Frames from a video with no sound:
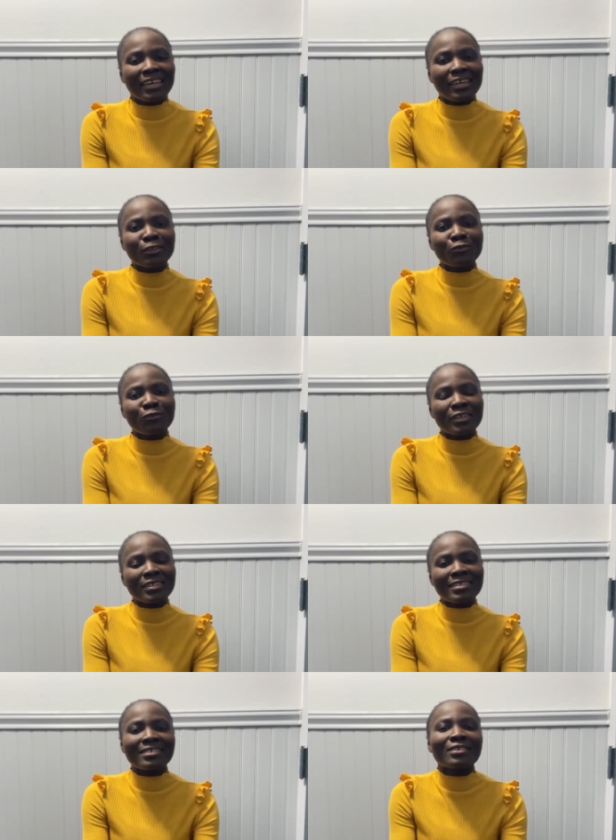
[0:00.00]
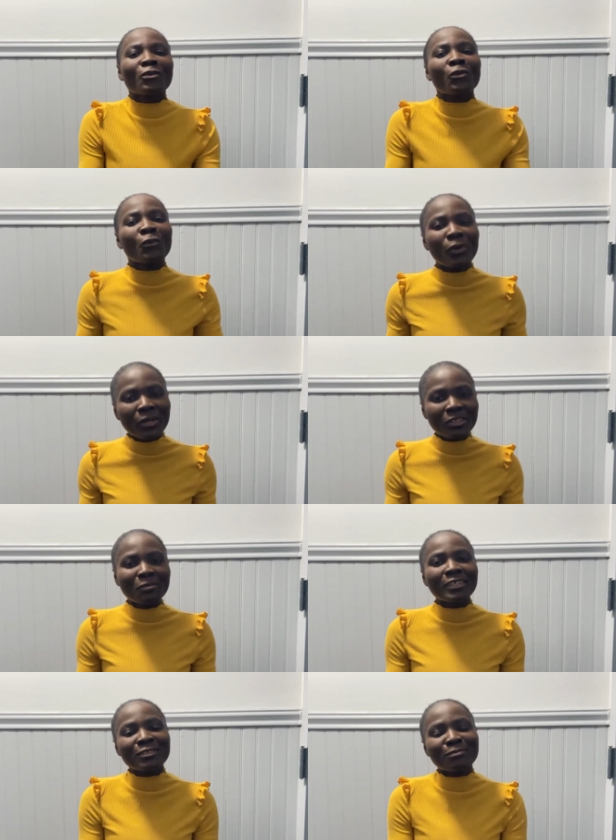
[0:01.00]
Hello friends,
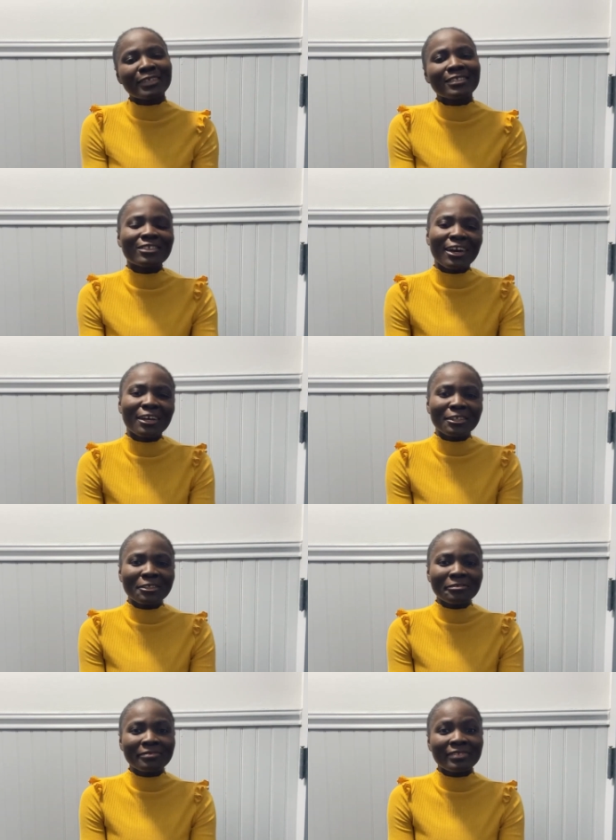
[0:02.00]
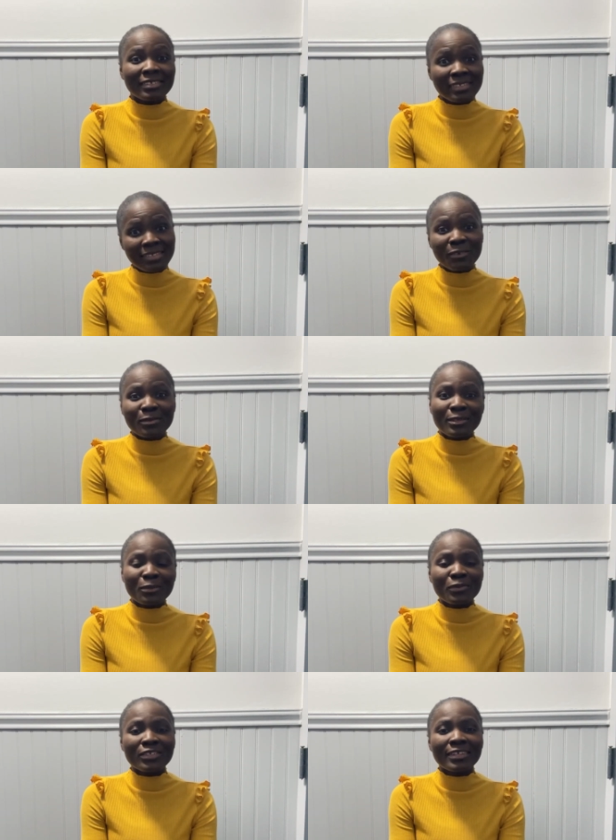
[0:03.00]
welcome back to my channel. This is Sounds
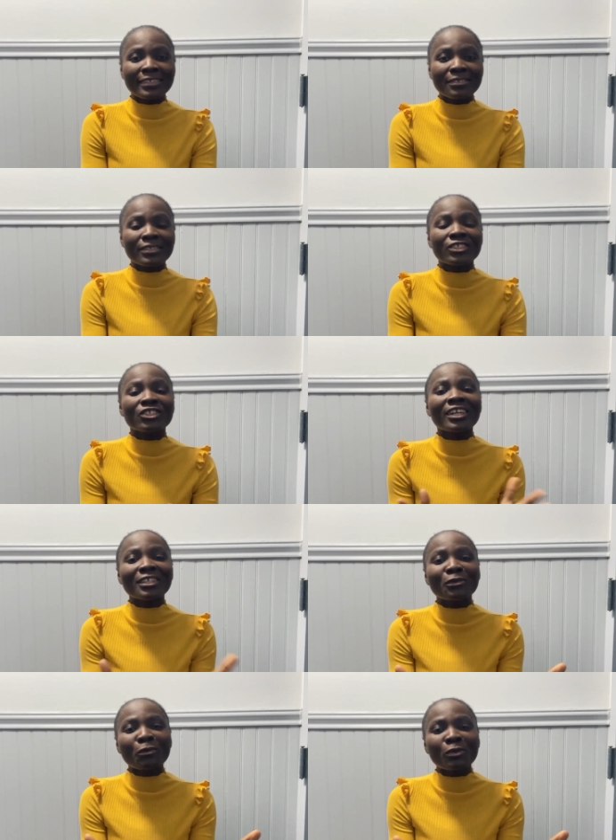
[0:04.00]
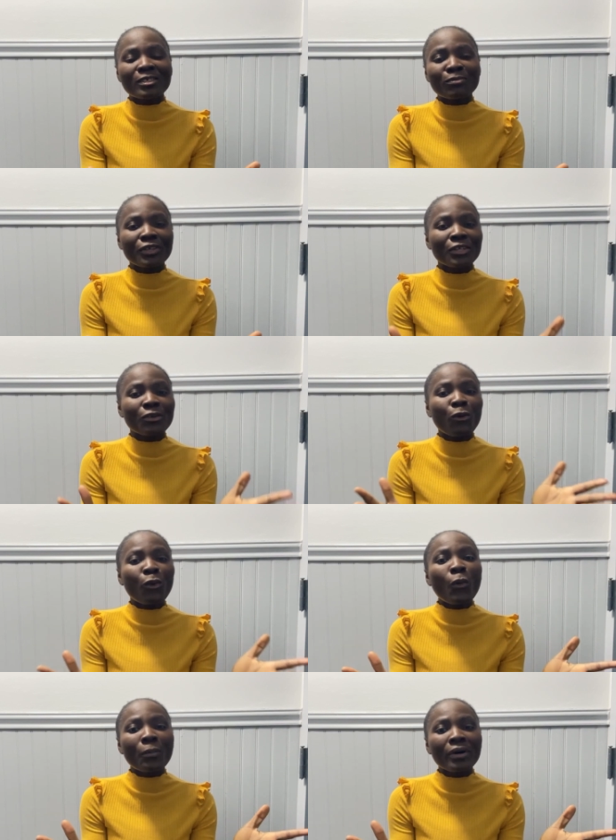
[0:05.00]
Love channel, the channel where we spread
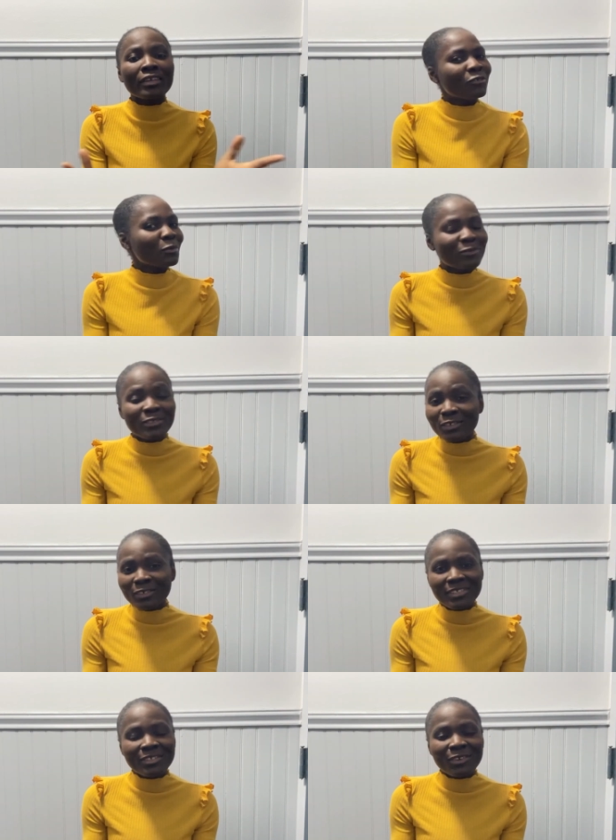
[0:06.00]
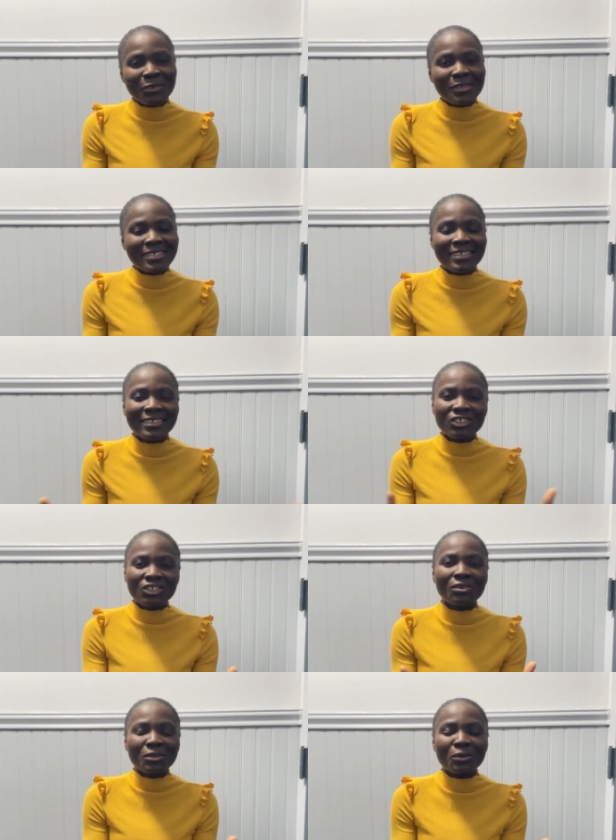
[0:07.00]
hope from song stories and
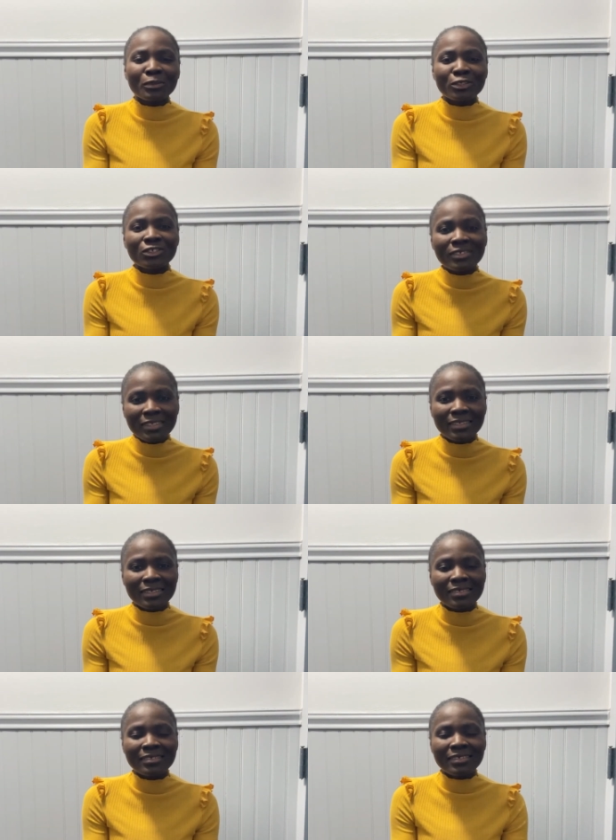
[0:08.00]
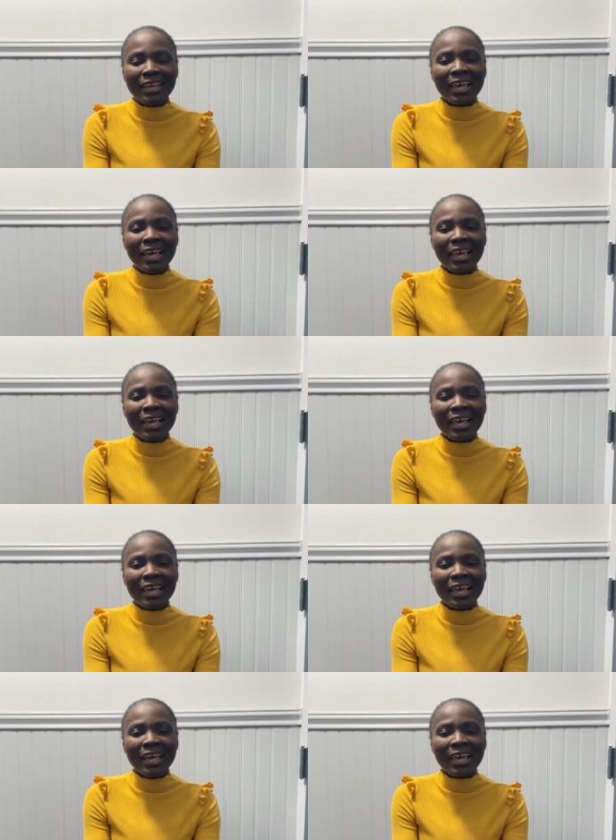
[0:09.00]
sharing opportunities.